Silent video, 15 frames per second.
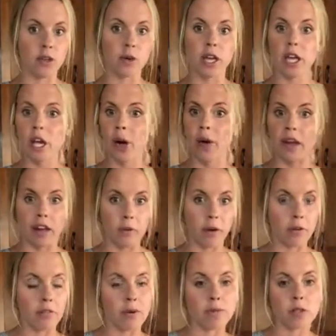So it can go
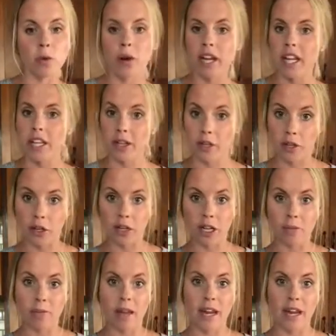anywhere from 20 to 30